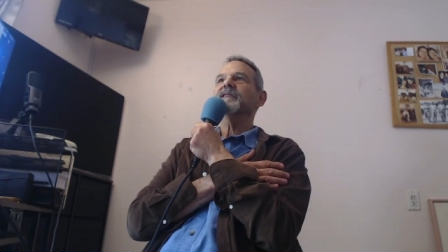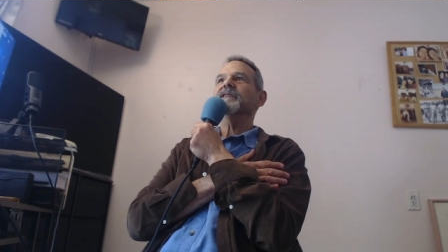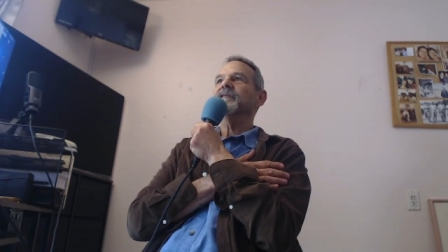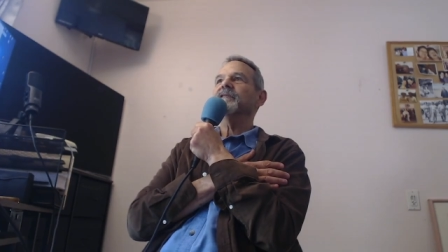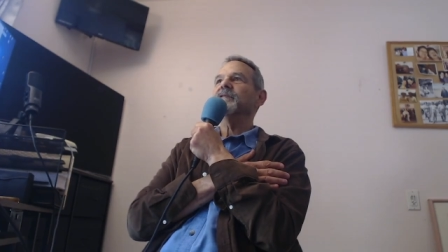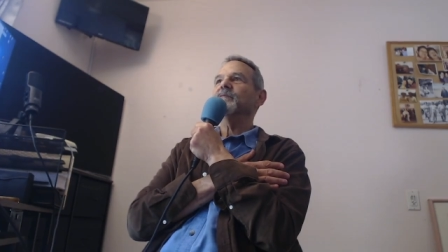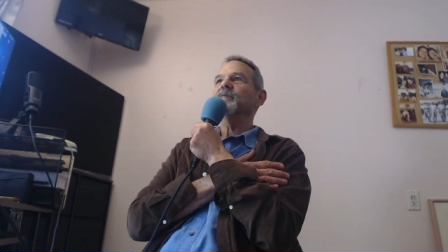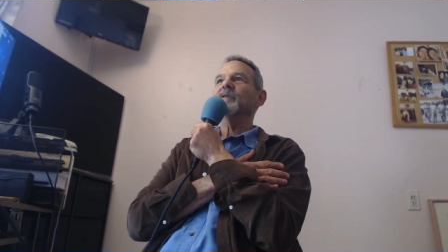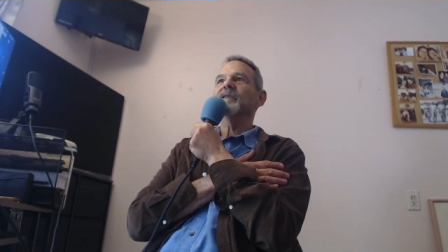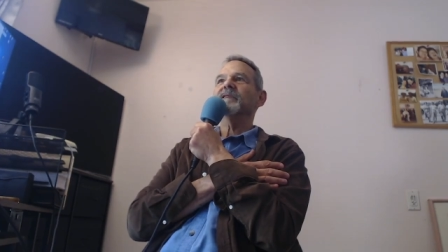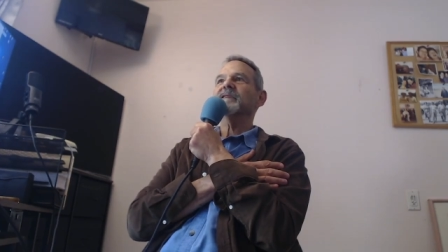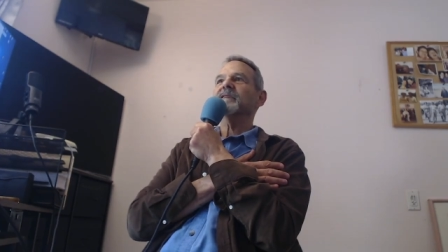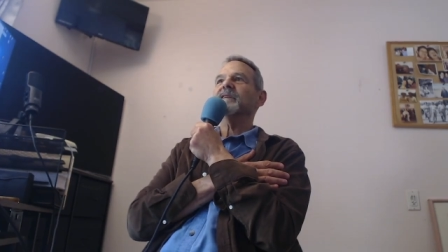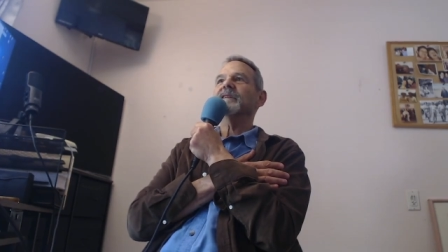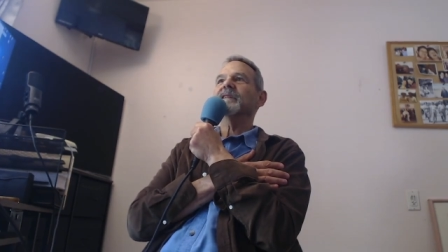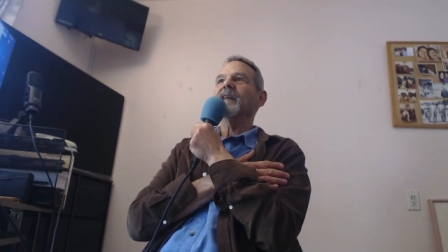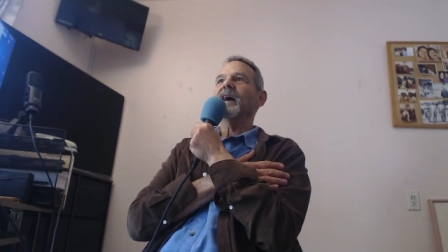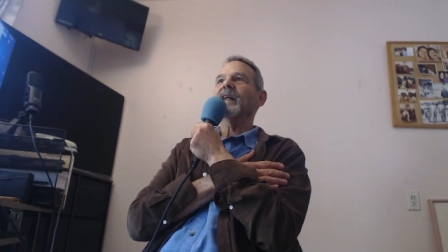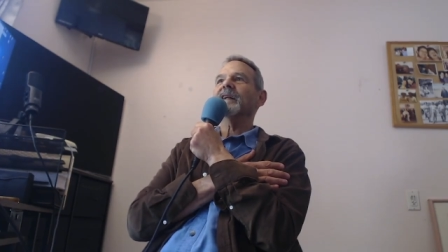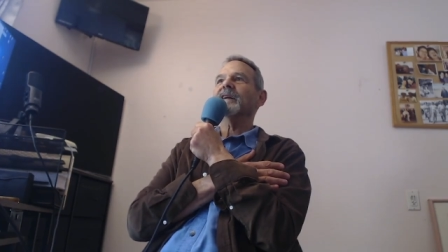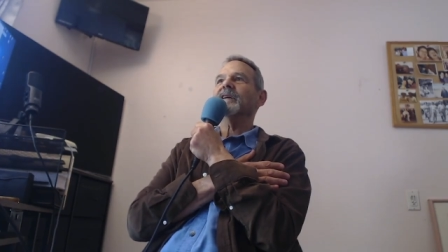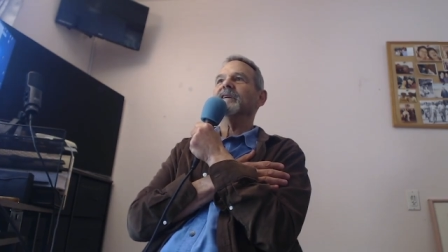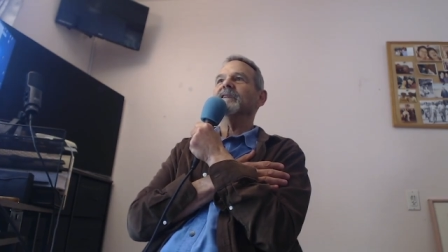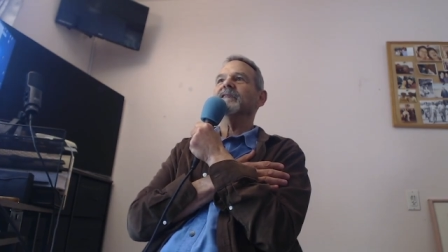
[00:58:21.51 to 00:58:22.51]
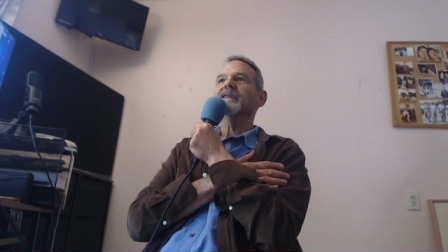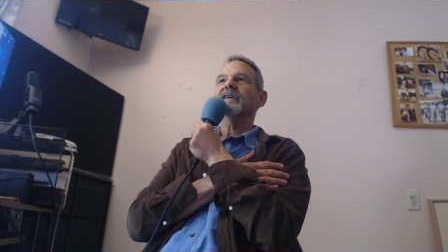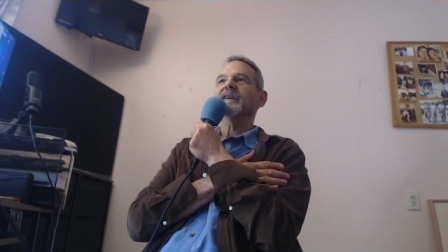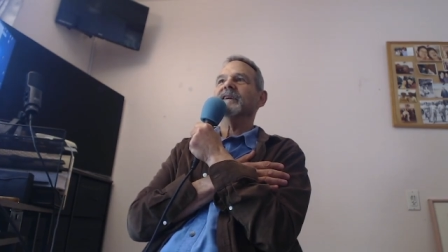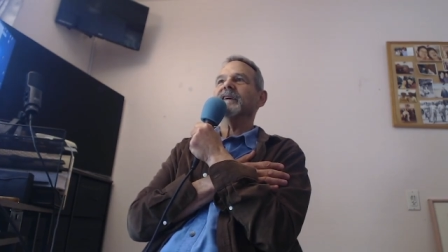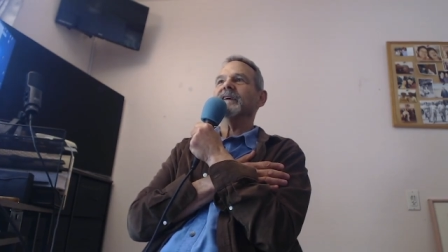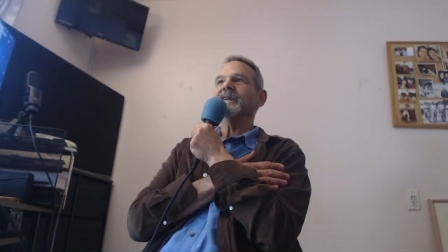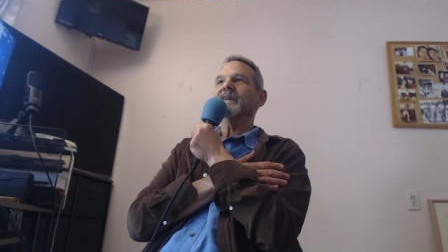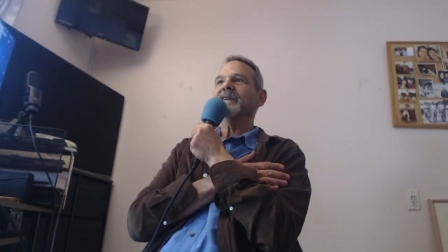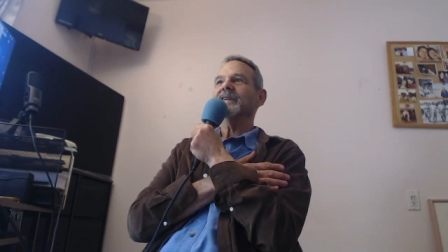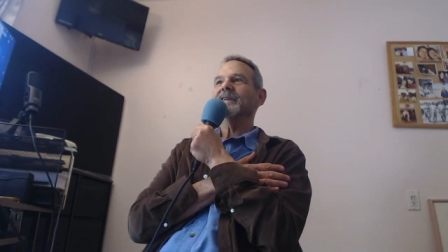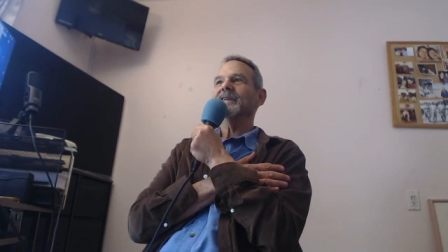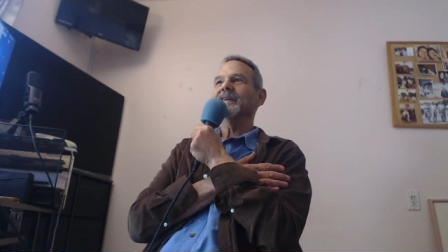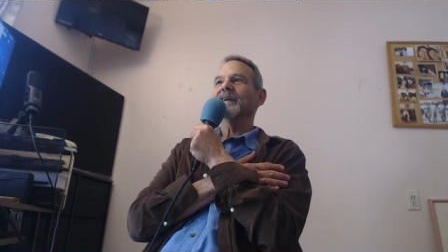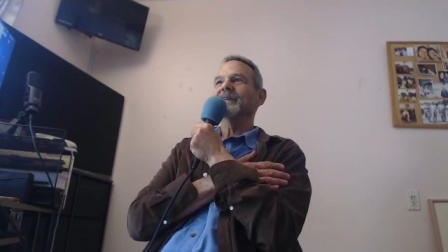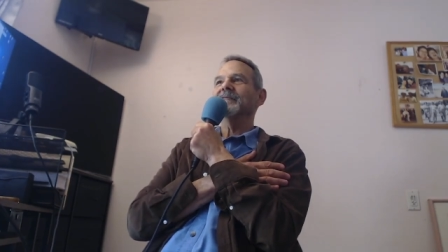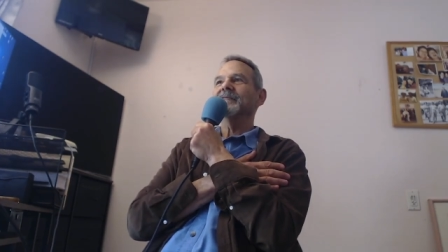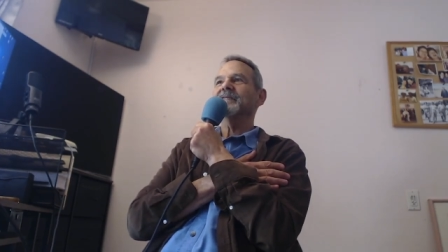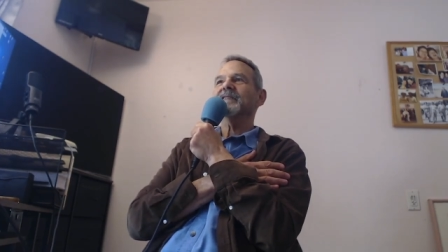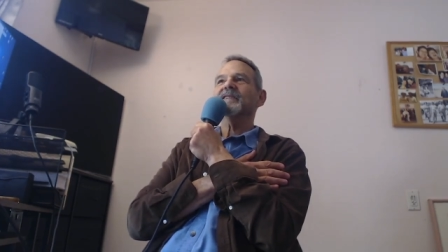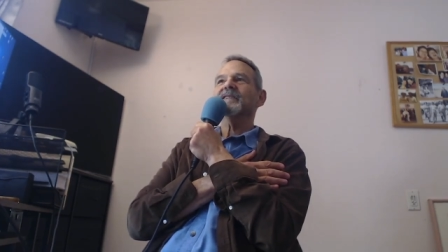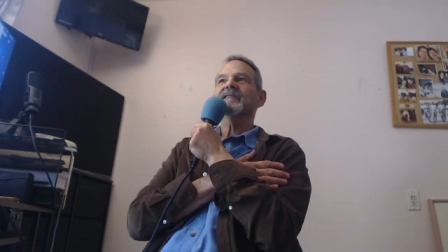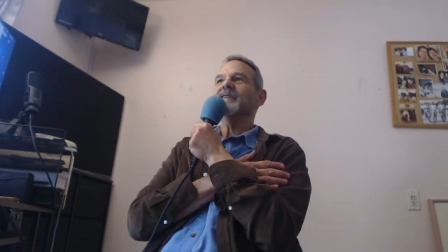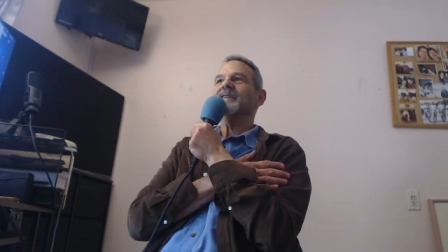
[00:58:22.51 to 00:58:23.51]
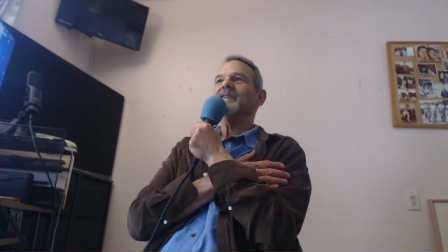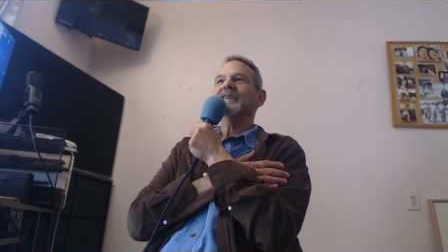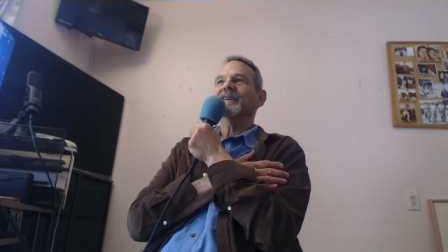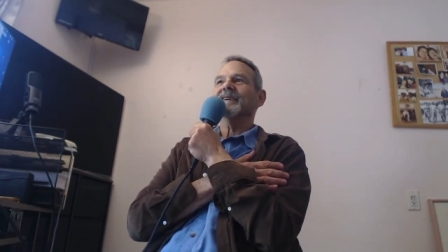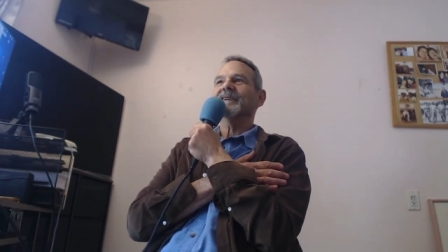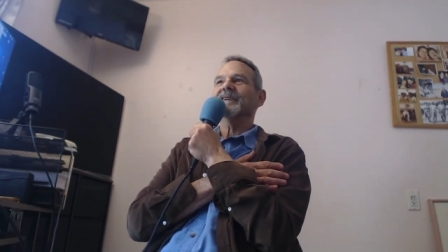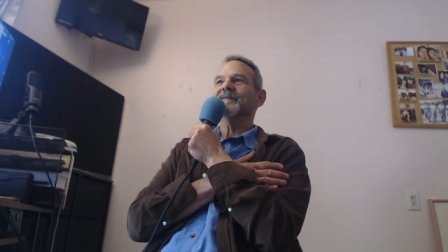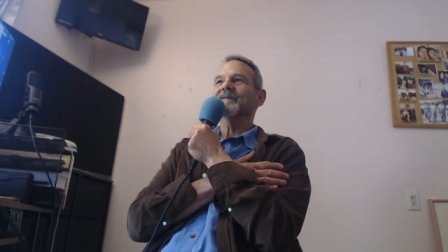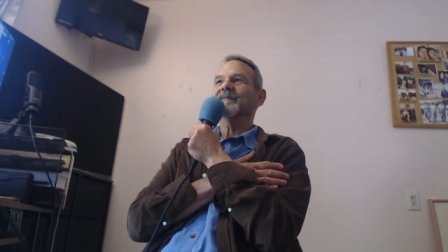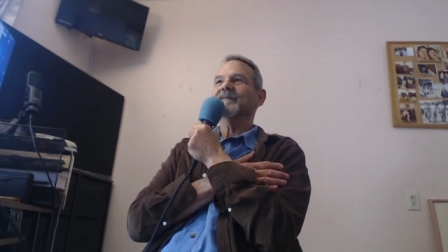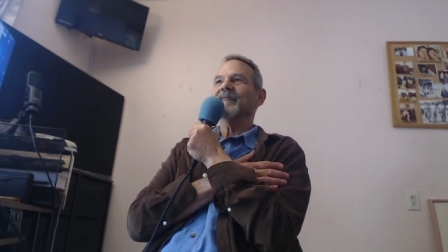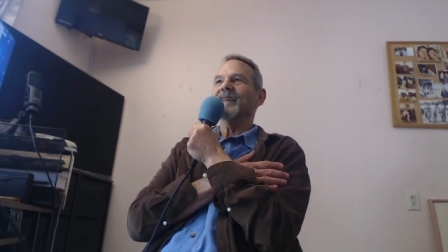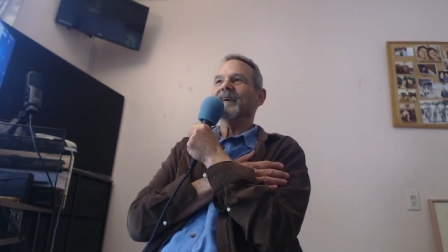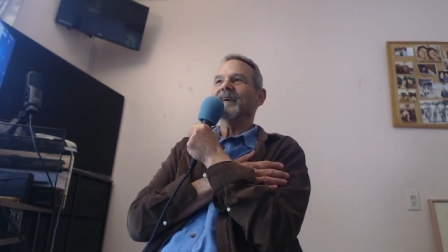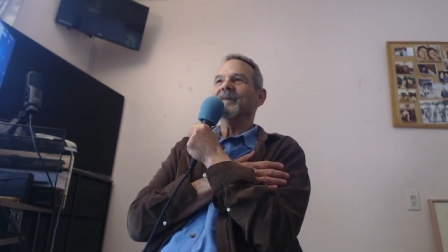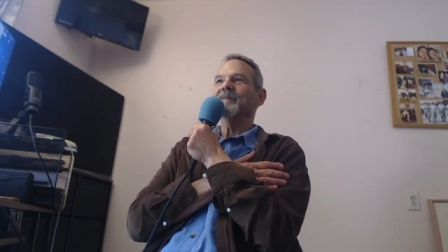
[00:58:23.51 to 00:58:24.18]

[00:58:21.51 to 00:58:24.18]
there's a lot of cooking? He's cooking for them.